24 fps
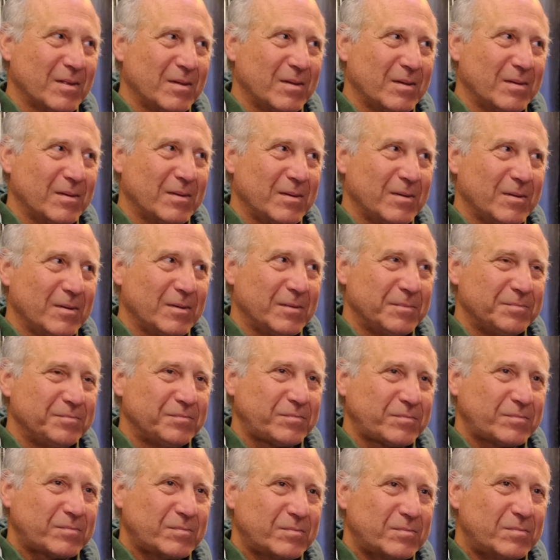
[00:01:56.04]

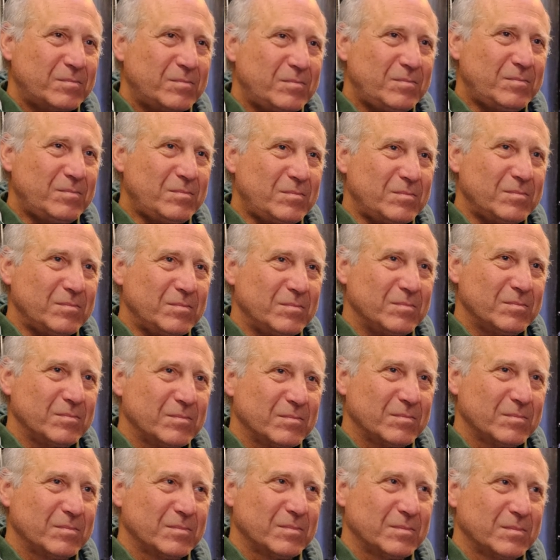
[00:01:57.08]

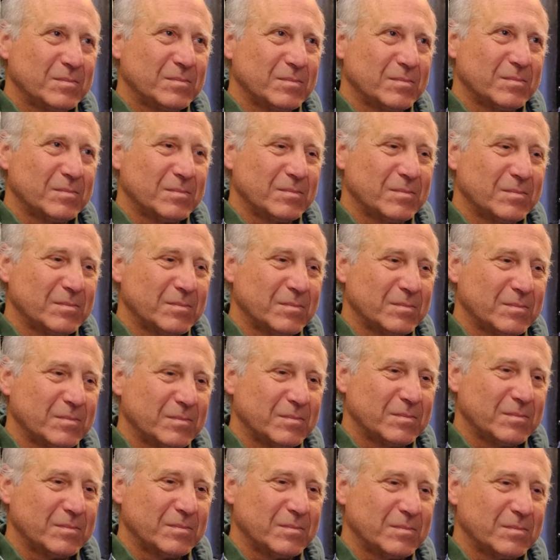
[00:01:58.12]

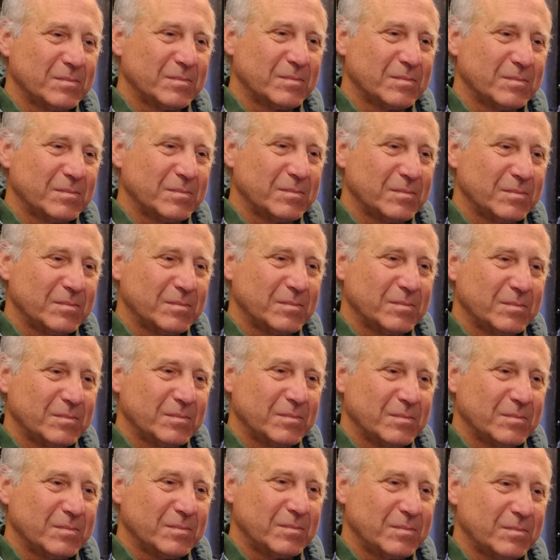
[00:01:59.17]

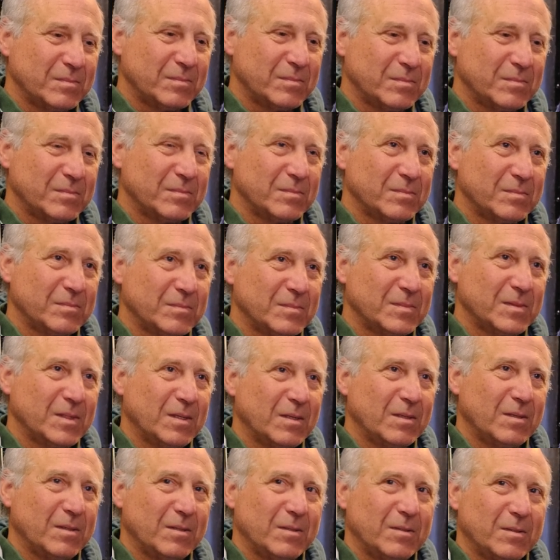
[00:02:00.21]

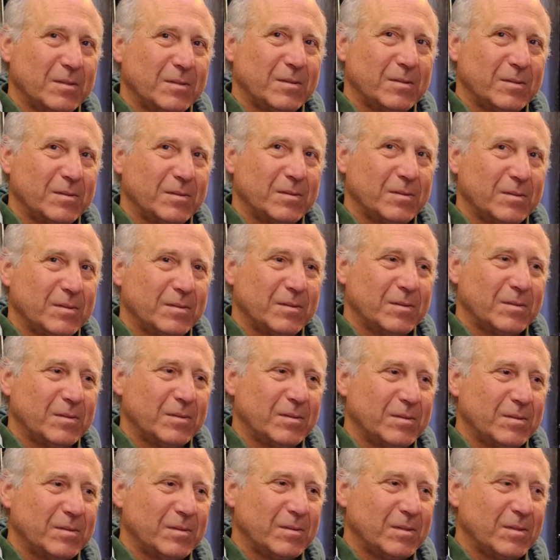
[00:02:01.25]

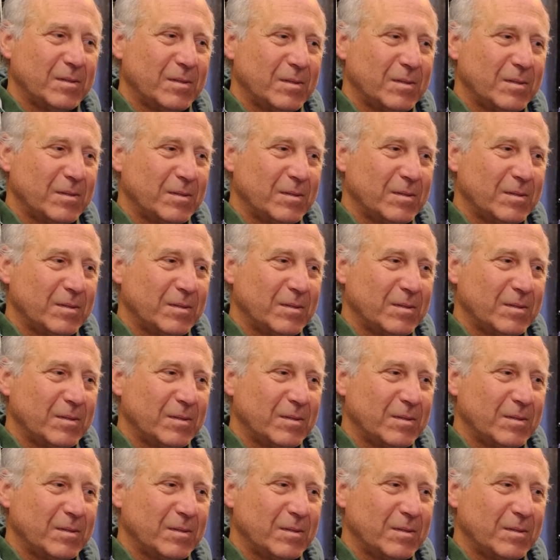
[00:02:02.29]
(not speaking)